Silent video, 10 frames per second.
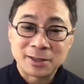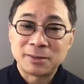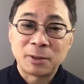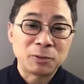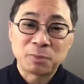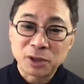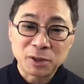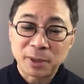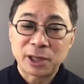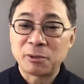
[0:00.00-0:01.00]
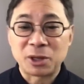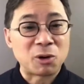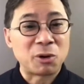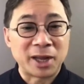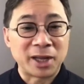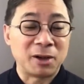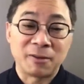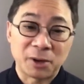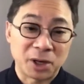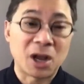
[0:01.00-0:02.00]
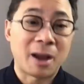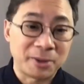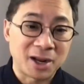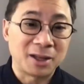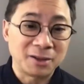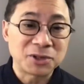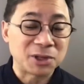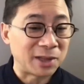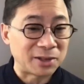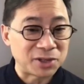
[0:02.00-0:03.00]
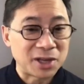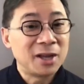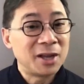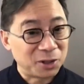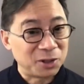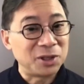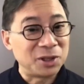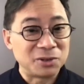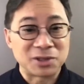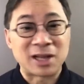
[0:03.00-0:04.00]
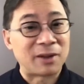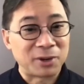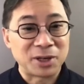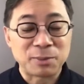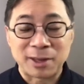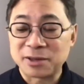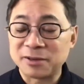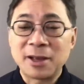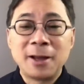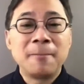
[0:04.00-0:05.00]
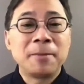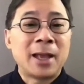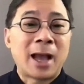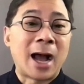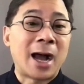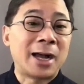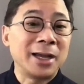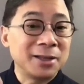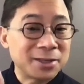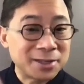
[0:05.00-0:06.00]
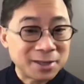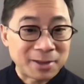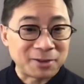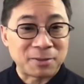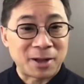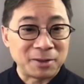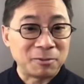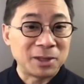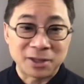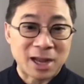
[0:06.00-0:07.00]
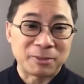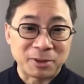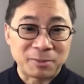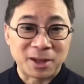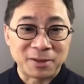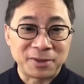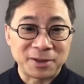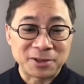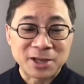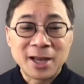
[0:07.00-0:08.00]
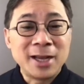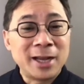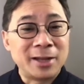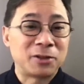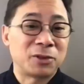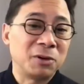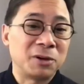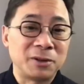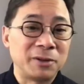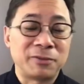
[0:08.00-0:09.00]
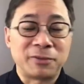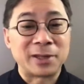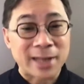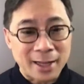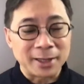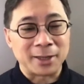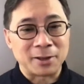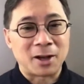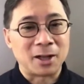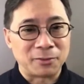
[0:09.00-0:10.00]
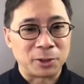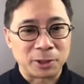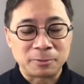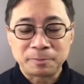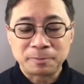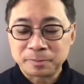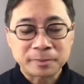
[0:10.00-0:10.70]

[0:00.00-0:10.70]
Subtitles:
Both the Picua and Koroneki are very common olives. So that's a good news. It's not very expensive. Highest amount of one of the top 3 polyphenols. And the third, for Italian olive oil,